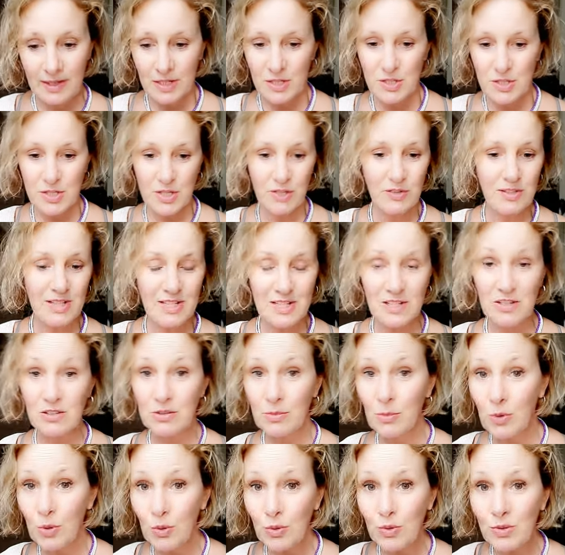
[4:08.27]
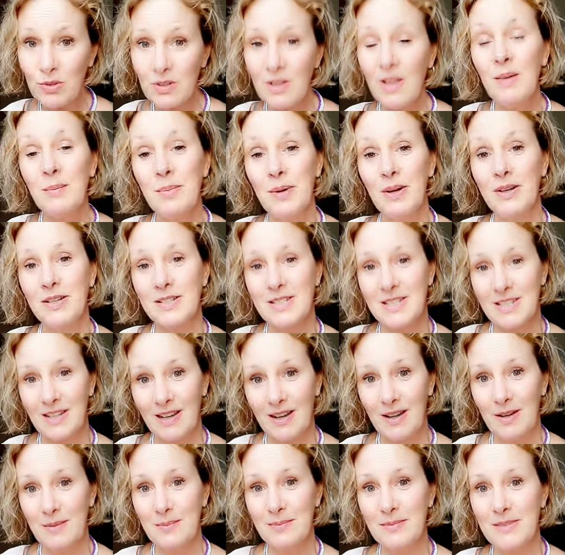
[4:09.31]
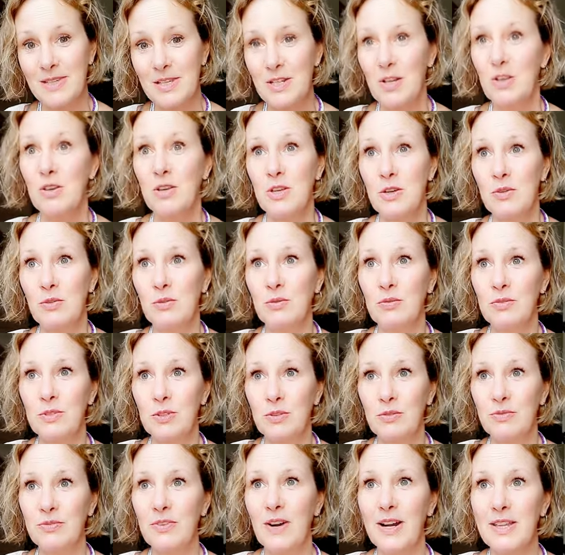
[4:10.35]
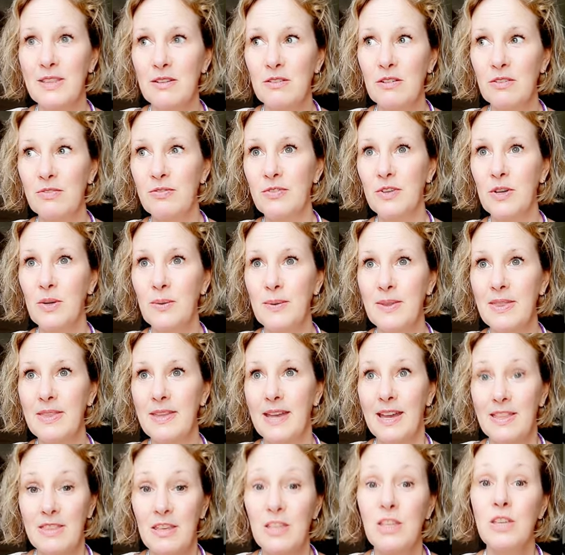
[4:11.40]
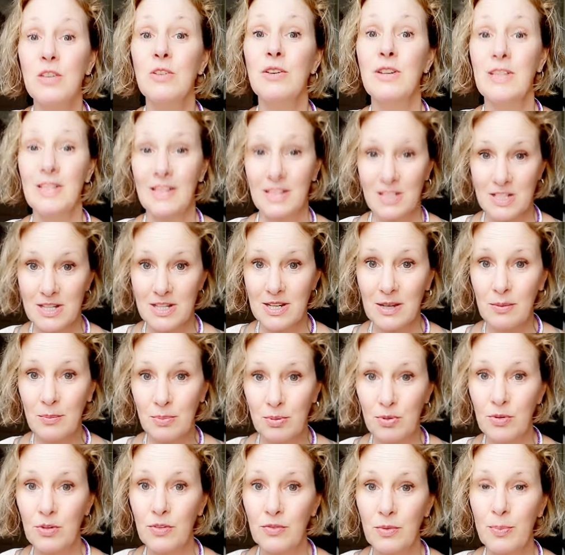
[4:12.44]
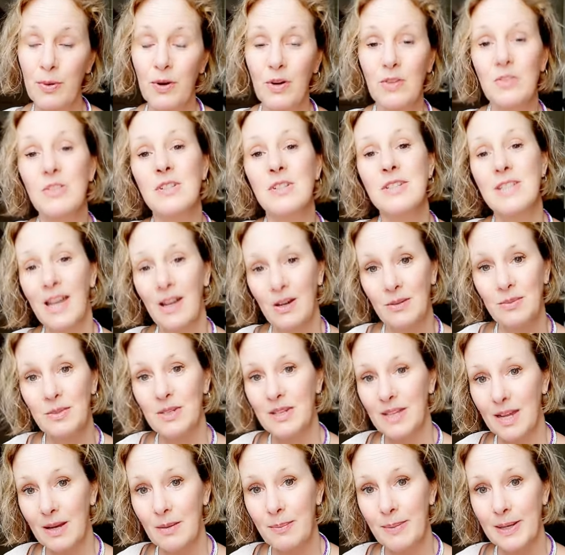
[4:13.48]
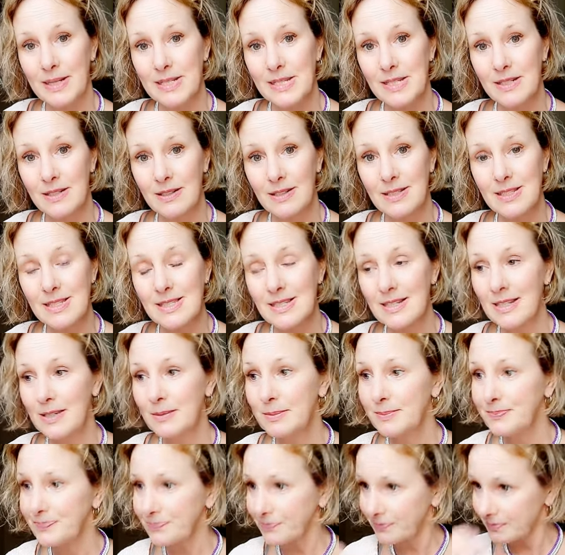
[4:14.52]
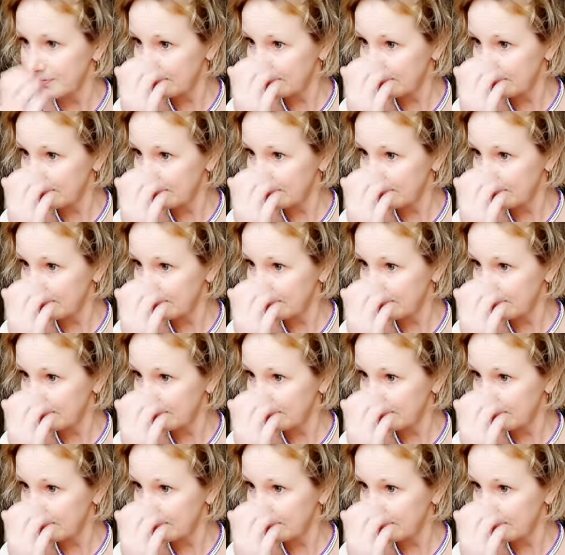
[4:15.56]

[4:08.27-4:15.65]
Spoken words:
You don't need to do them all, but you know, you'll find there are a few in there that you can actually improve upon to help you get a better night's sleep.